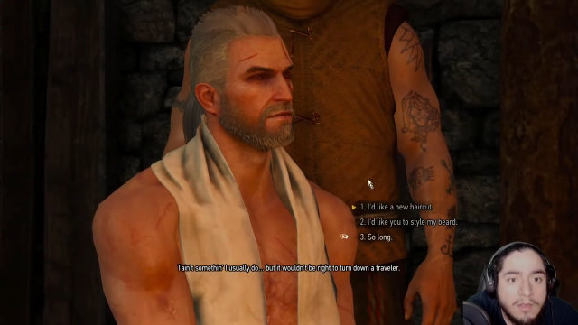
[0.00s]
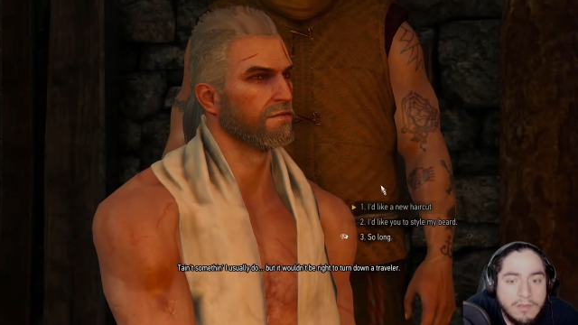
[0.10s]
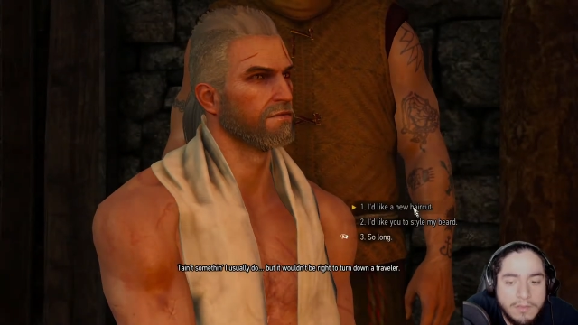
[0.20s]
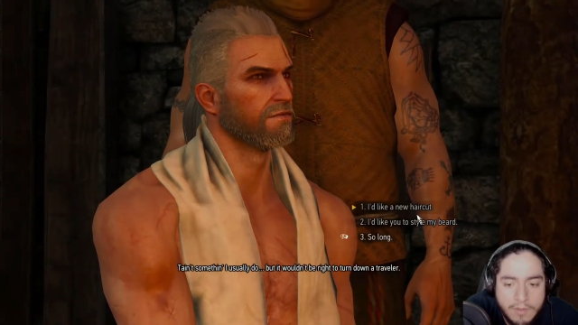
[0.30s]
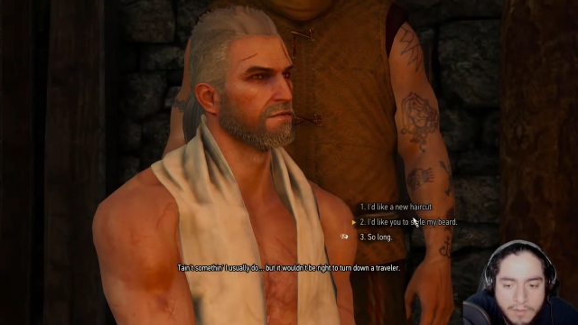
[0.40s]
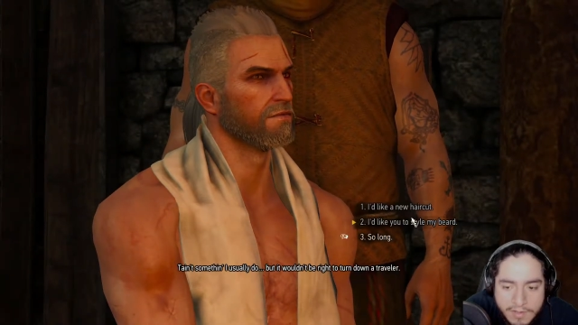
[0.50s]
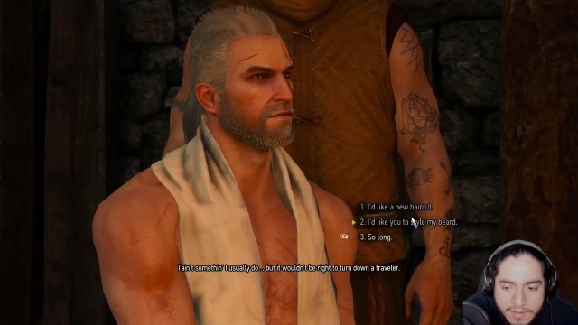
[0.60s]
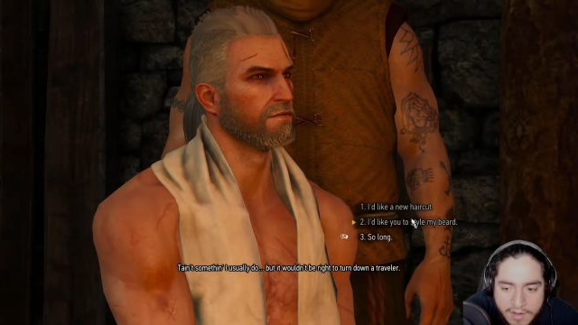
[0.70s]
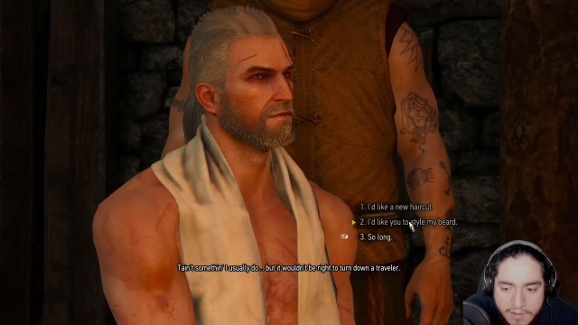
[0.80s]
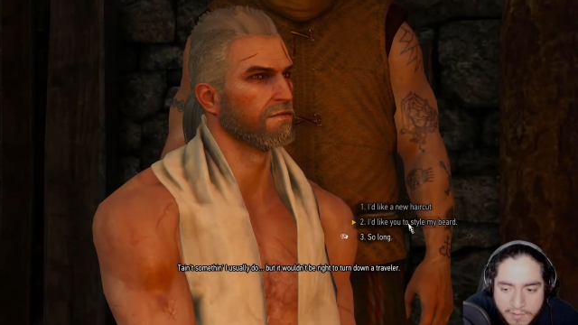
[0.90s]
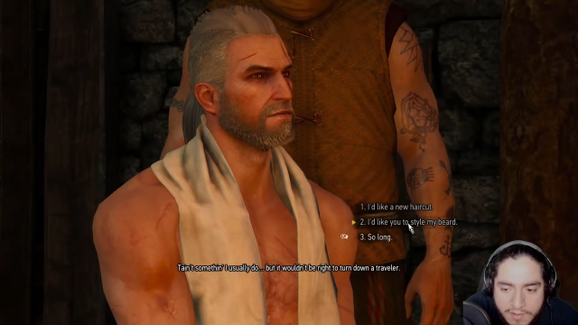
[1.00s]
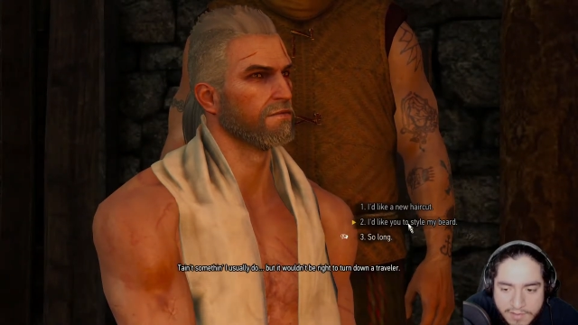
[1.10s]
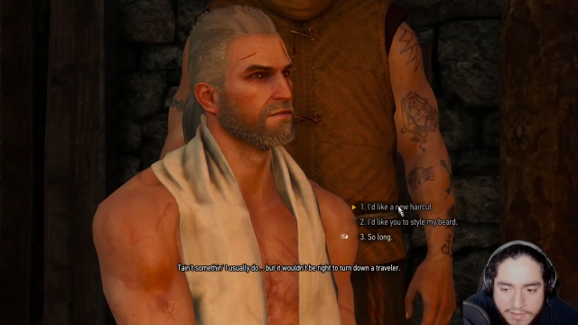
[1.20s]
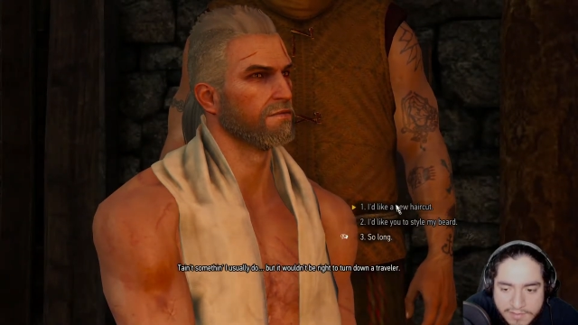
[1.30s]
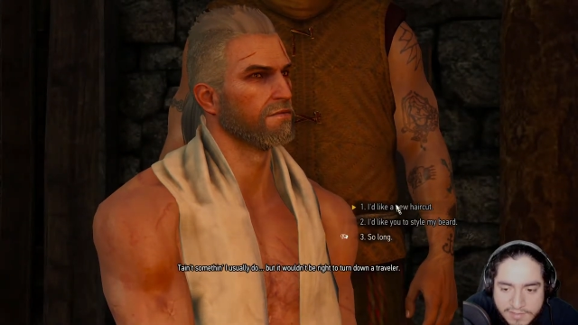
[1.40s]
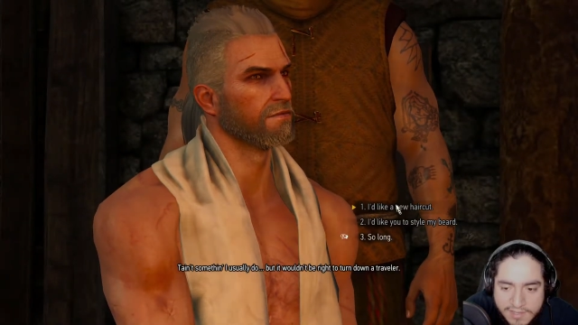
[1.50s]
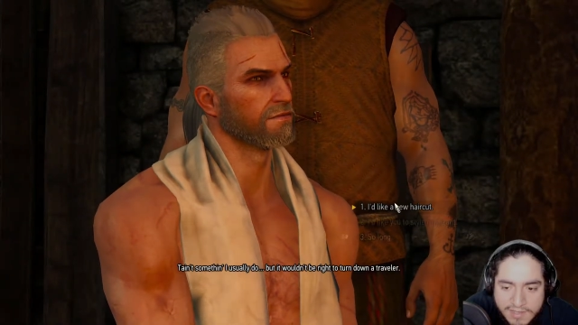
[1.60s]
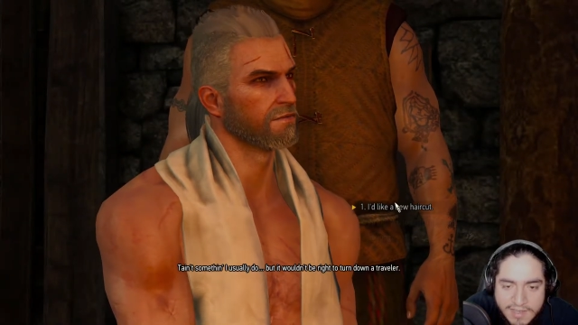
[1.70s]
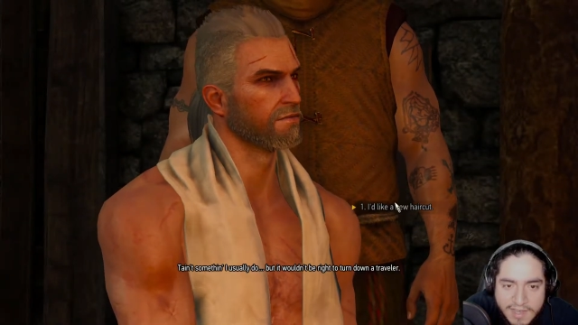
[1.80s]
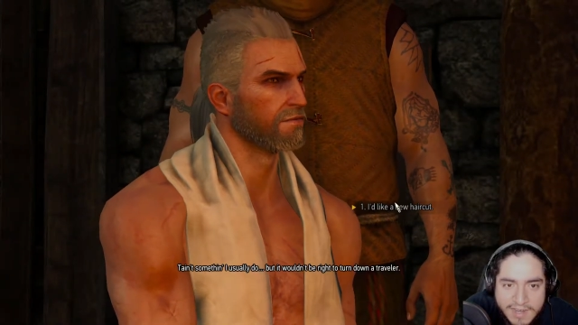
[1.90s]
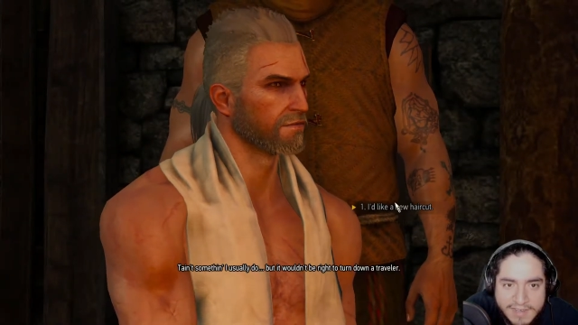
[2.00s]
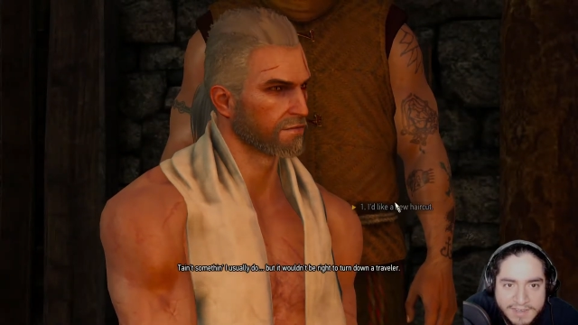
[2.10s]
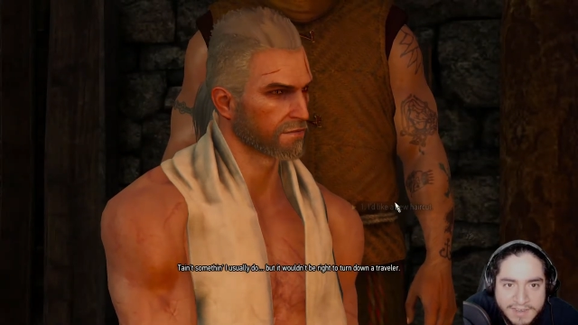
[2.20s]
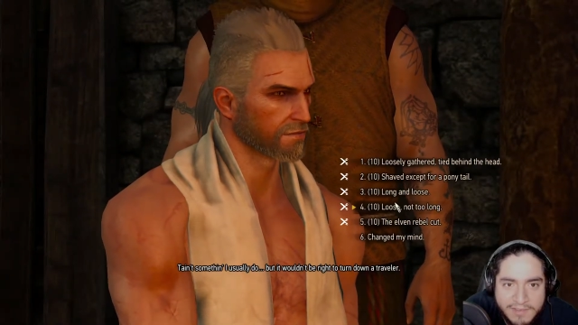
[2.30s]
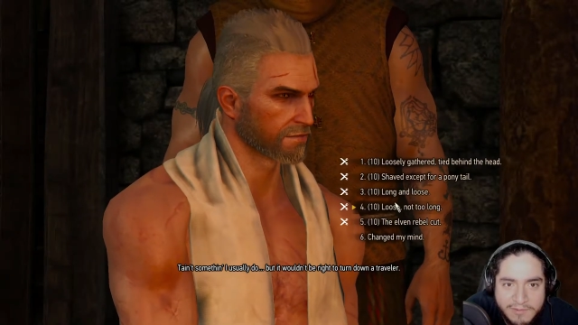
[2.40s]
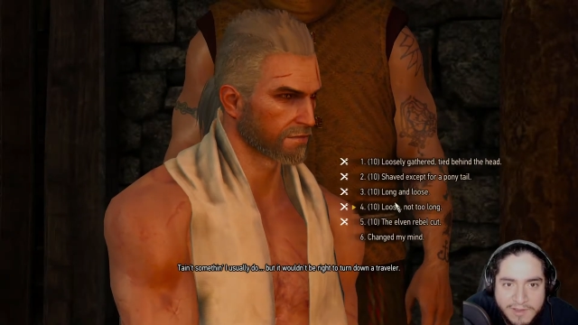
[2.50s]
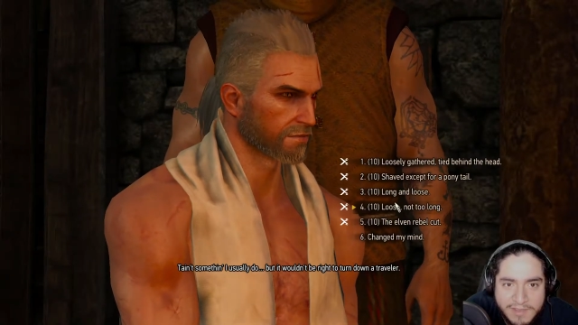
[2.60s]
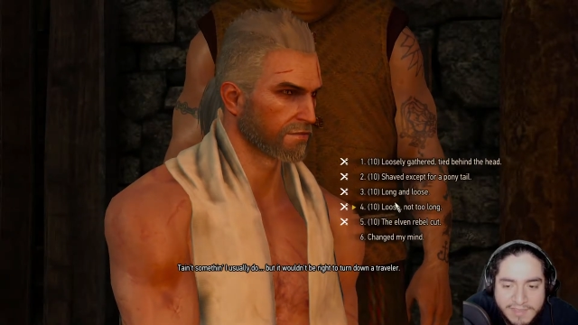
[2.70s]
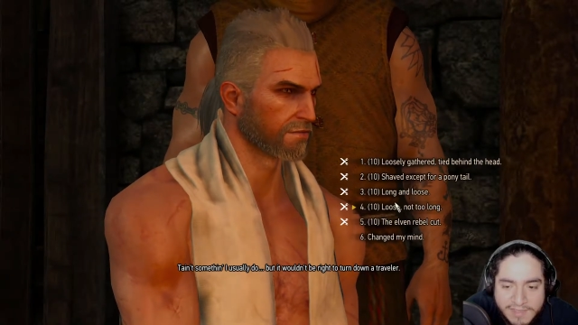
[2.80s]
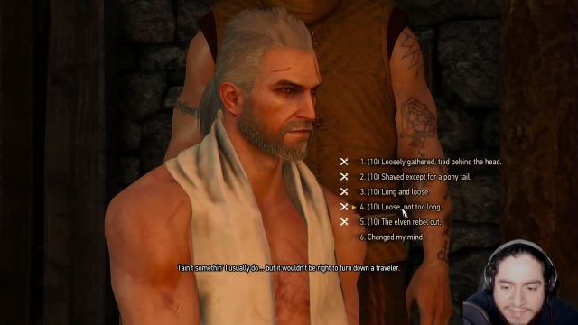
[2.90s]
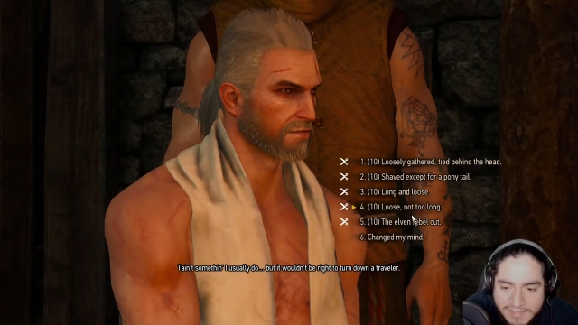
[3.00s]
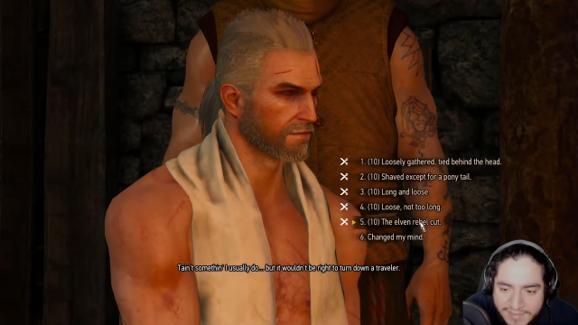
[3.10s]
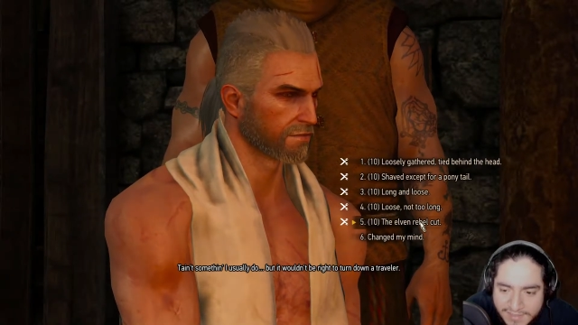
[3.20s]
Speaker 1: No, I did not want this. I did not want this.